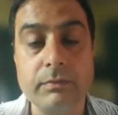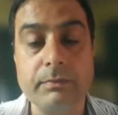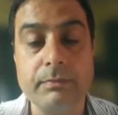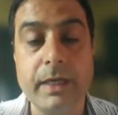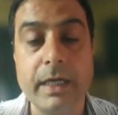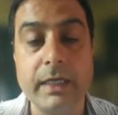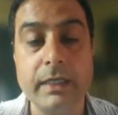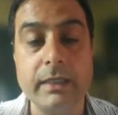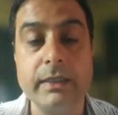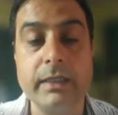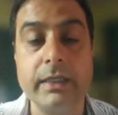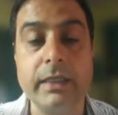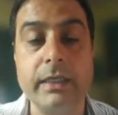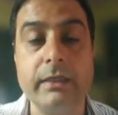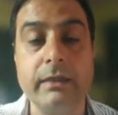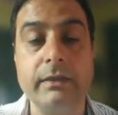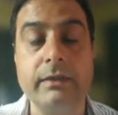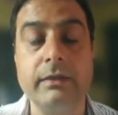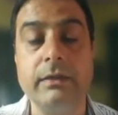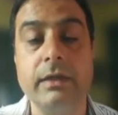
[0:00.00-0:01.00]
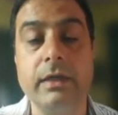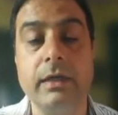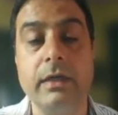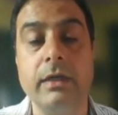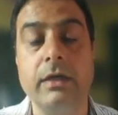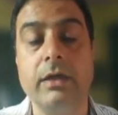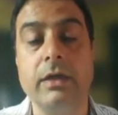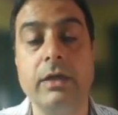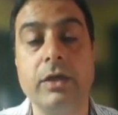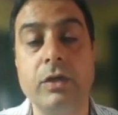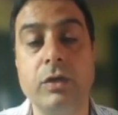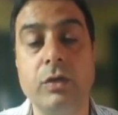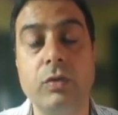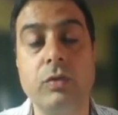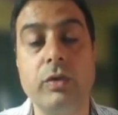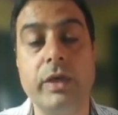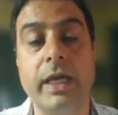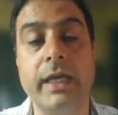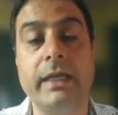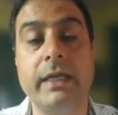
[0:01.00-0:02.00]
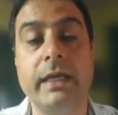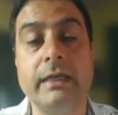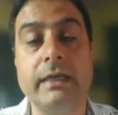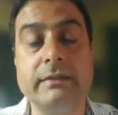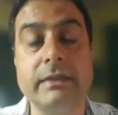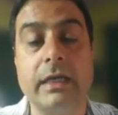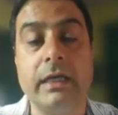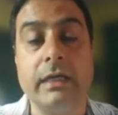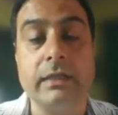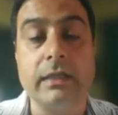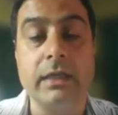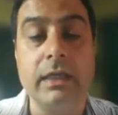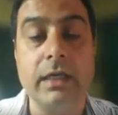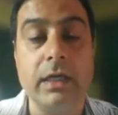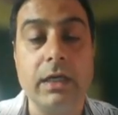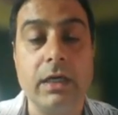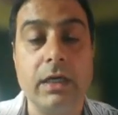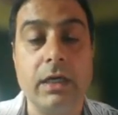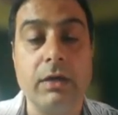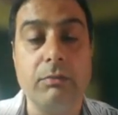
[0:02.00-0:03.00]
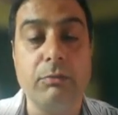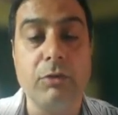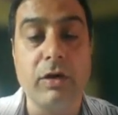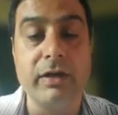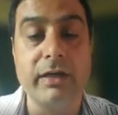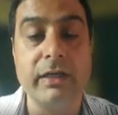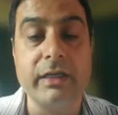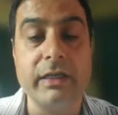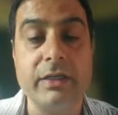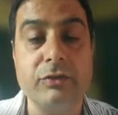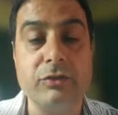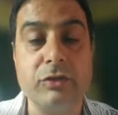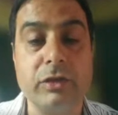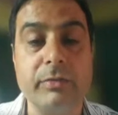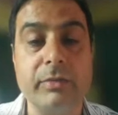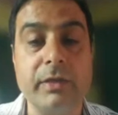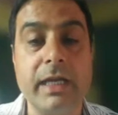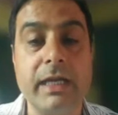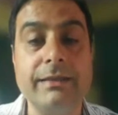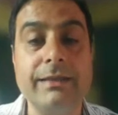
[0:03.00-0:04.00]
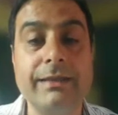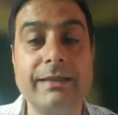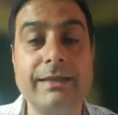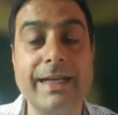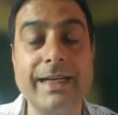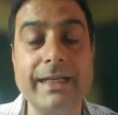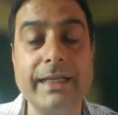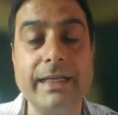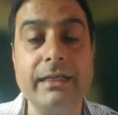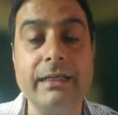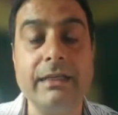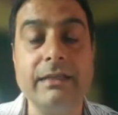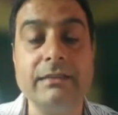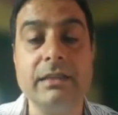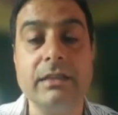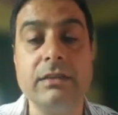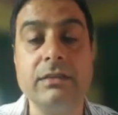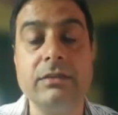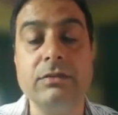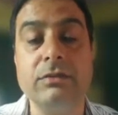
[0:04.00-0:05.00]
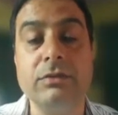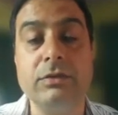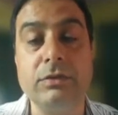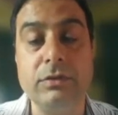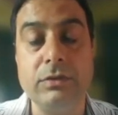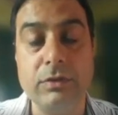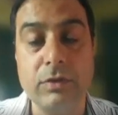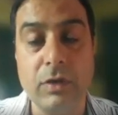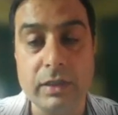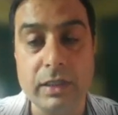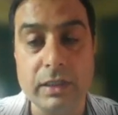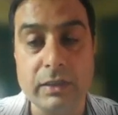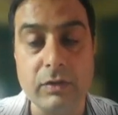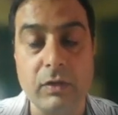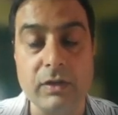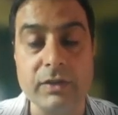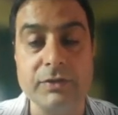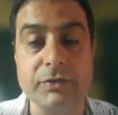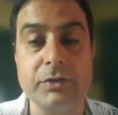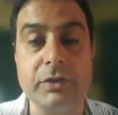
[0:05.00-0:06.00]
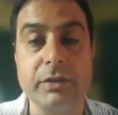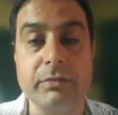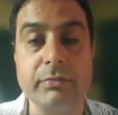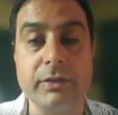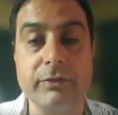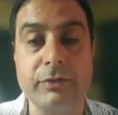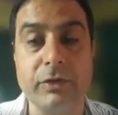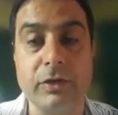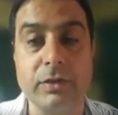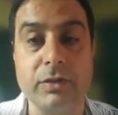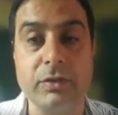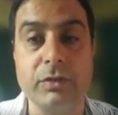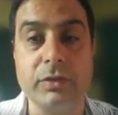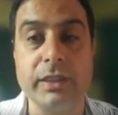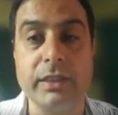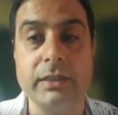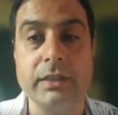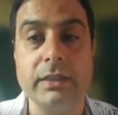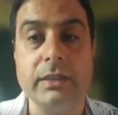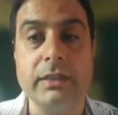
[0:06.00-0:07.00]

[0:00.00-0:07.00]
parrot green areas are moderately suitable, and the red areas are not at all suitable for growing